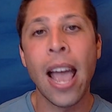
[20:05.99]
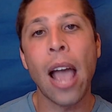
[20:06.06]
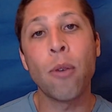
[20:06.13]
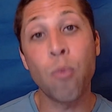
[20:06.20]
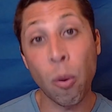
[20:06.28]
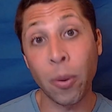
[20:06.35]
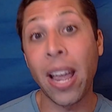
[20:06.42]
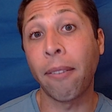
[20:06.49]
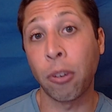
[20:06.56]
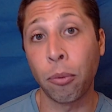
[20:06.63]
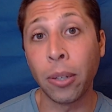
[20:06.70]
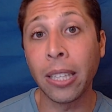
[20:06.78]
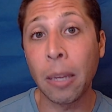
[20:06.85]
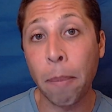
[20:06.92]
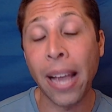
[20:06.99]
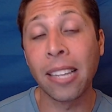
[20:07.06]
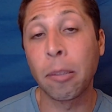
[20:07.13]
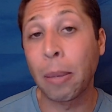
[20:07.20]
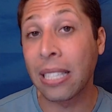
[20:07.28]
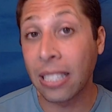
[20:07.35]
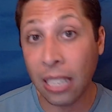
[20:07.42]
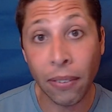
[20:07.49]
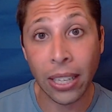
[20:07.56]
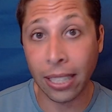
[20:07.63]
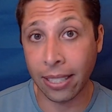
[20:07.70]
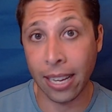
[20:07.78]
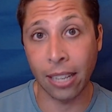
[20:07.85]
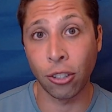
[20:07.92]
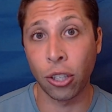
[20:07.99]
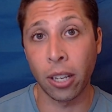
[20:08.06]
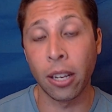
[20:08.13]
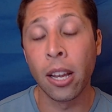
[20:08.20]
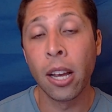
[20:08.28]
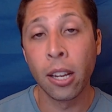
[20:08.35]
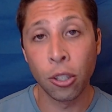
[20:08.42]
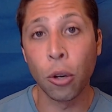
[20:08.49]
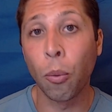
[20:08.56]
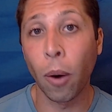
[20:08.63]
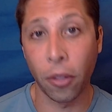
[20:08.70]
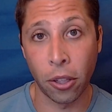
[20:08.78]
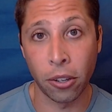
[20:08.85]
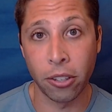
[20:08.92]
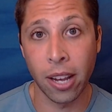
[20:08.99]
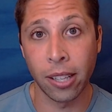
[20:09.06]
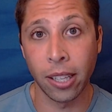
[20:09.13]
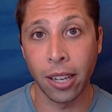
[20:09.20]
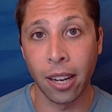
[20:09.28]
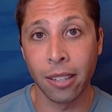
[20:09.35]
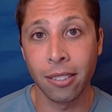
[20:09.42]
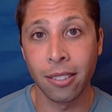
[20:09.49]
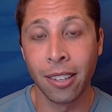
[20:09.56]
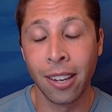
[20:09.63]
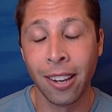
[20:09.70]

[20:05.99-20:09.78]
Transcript: and when we have to really pay specific attention to what they're telling us.